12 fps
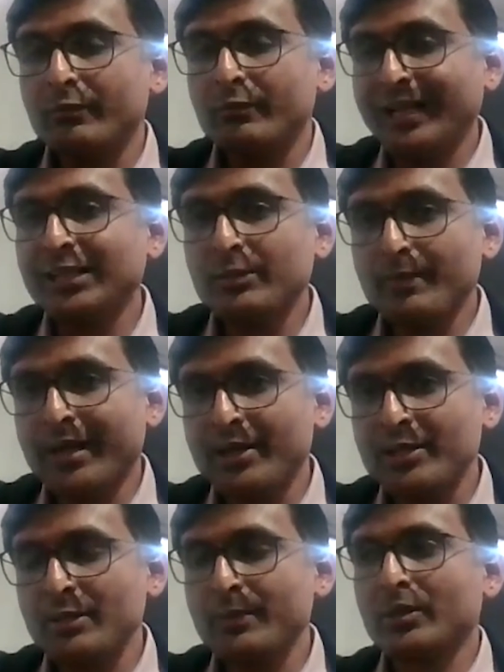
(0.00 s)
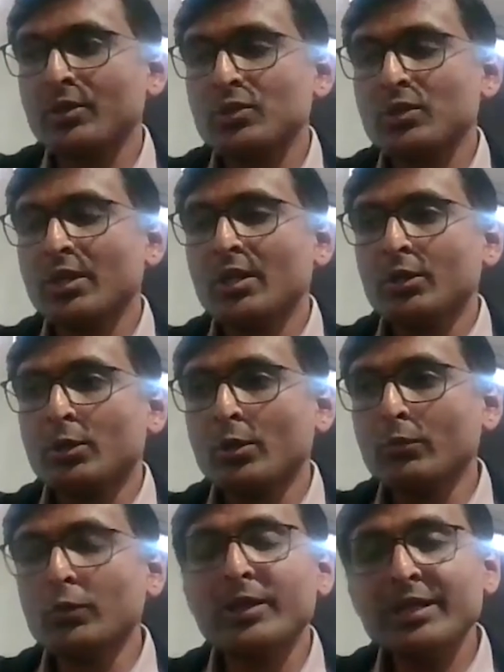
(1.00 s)
wealth manager, because
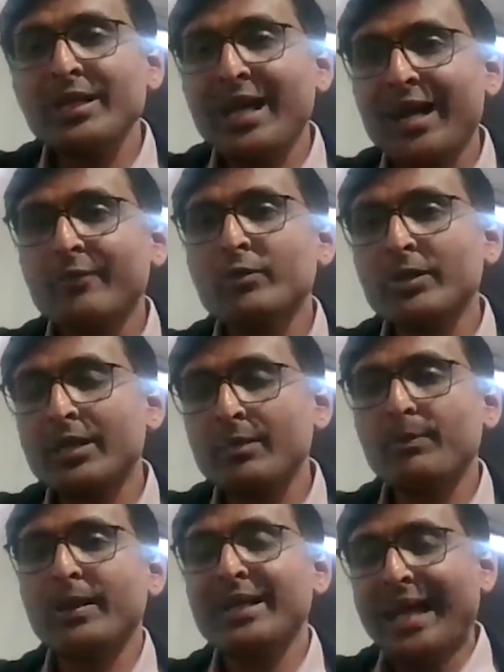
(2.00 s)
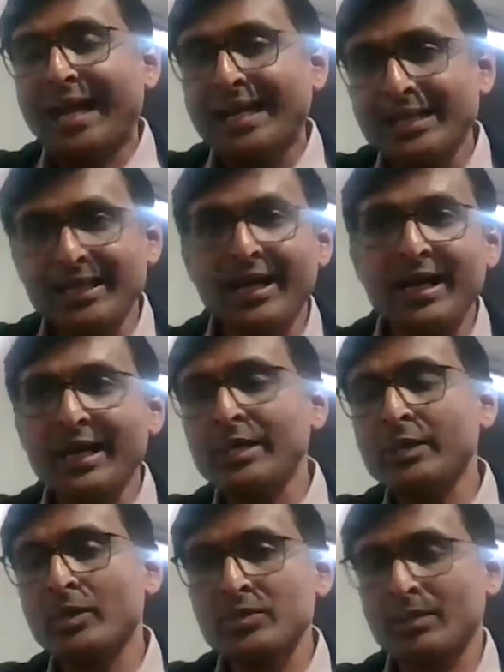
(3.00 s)
you wouldn't have to depend
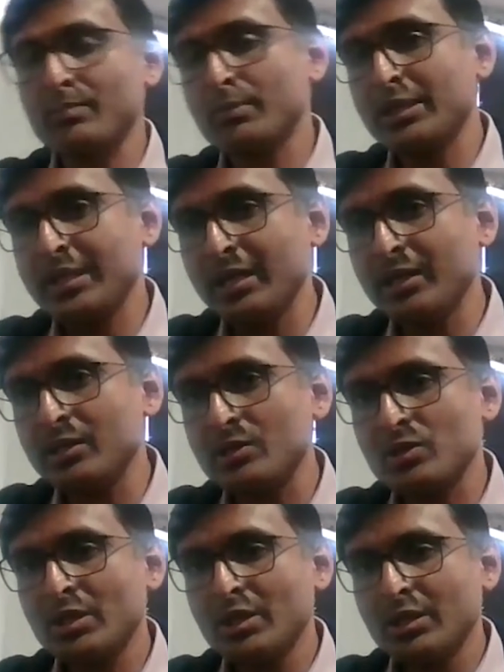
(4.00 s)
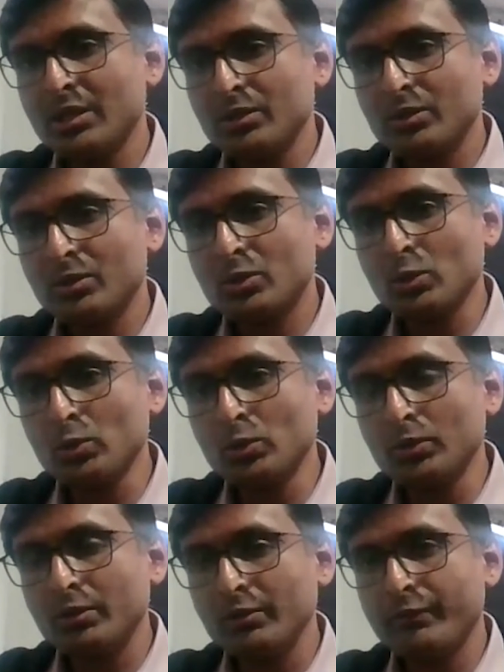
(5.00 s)
entirely on somebody else
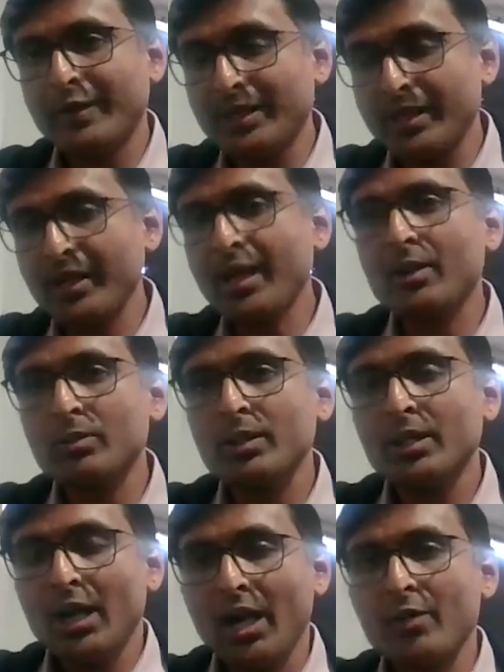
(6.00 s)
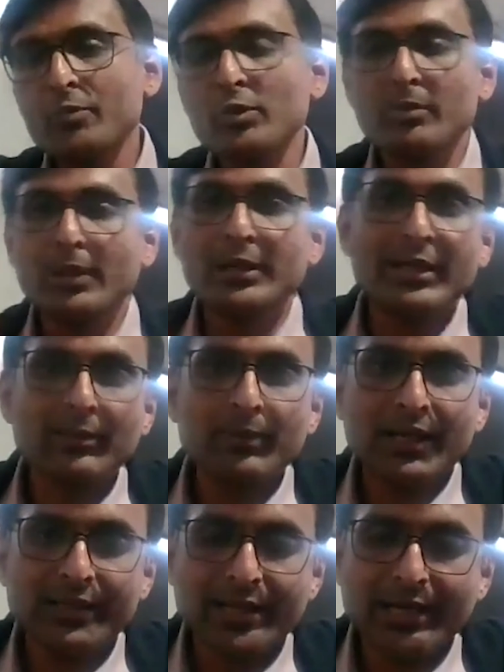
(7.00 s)
to figure out how to
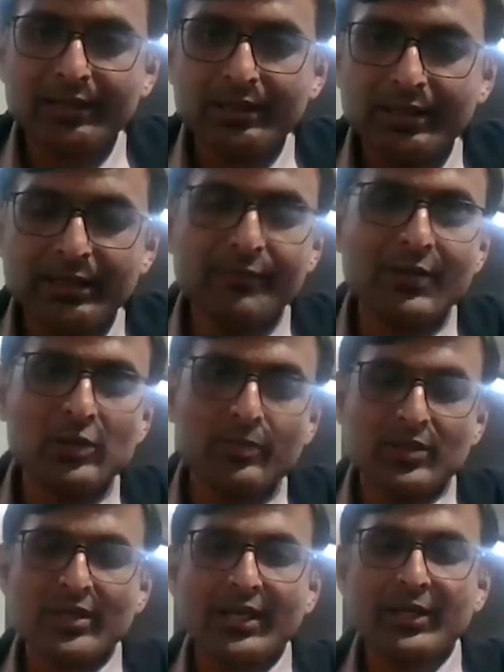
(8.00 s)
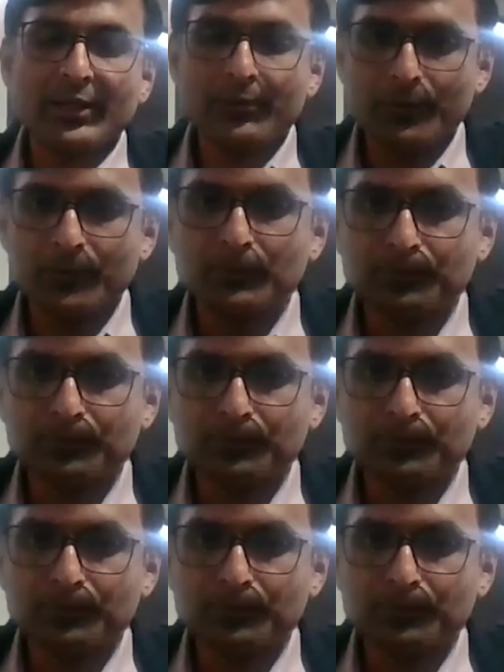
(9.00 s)
multiply that investments that you do.